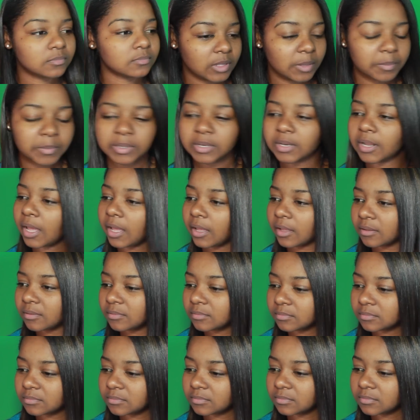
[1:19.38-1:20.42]
Let me not
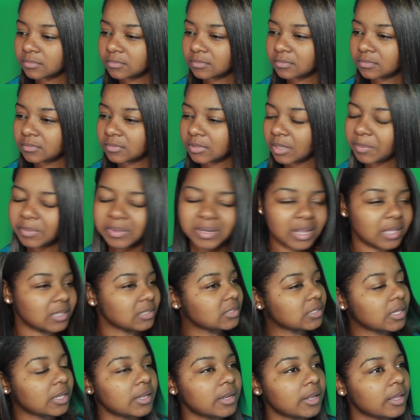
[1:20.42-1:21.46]

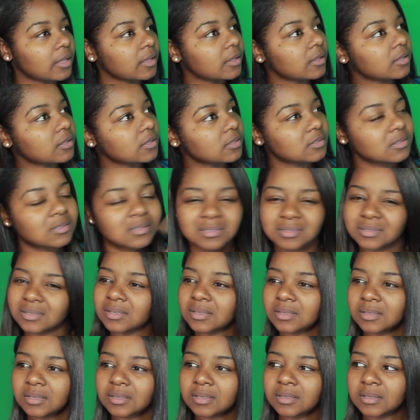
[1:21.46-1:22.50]
say that because...
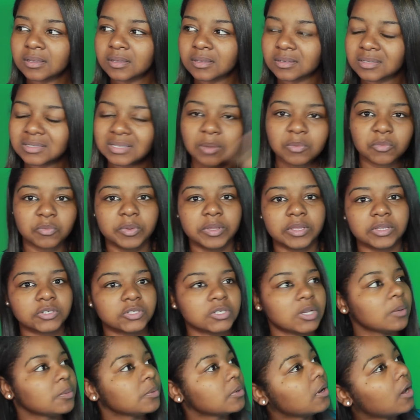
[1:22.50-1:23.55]
I'm gonna be in
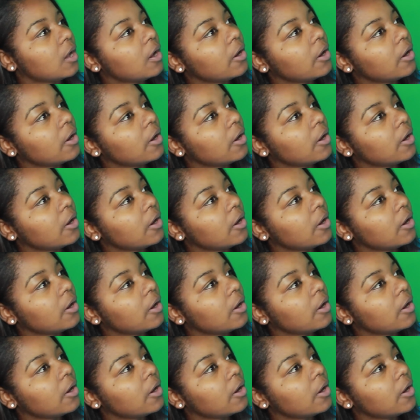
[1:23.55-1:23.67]
trouble.